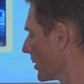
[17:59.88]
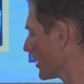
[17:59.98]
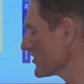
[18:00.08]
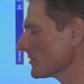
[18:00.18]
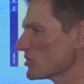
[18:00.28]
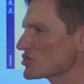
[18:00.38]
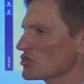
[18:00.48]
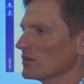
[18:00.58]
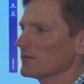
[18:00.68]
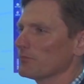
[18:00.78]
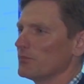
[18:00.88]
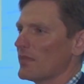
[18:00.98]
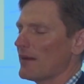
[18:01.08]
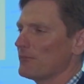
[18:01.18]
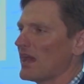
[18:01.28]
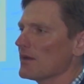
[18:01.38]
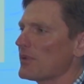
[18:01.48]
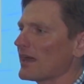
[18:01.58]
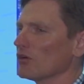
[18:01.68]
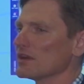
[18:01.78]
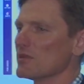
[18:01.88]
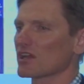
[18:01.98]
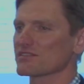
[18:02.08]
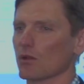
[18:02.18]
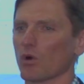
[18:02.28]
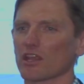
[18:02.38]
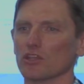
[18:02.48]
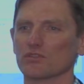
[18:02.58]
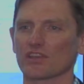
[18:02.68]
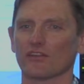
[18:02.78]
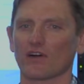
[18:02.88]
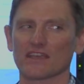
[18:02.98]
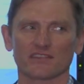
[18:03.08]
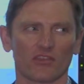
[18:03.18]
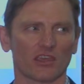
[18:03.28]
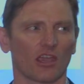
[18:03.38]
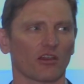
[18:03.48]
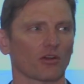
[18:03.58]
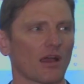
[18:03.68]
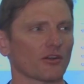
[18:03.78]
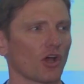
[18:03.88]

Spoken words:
Customers shouldn't pay a penalty because they want to use a device that they carry around